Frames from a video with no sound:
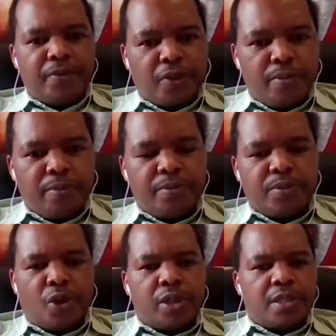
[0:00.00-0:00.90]
from
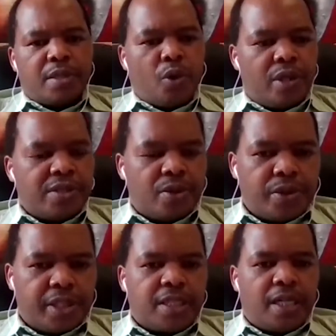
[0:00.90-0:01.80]
Tourism
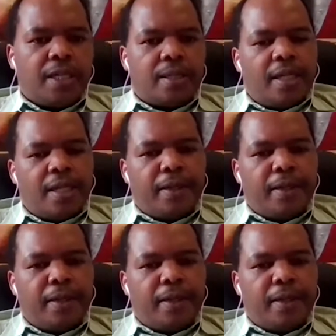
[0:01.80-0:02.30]
KwaZulu-Natal,